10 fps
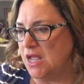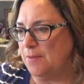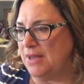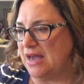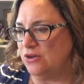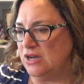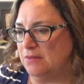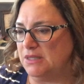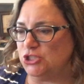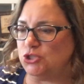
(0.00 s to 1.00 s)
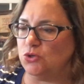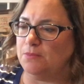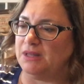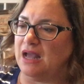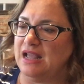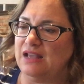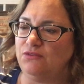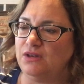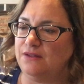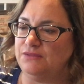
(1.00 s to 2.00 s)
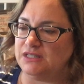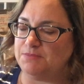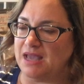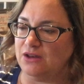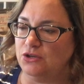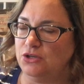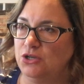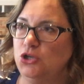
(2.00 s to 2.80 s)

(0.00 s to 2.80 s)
pattern. I'm not sure, but I have loved this pattern.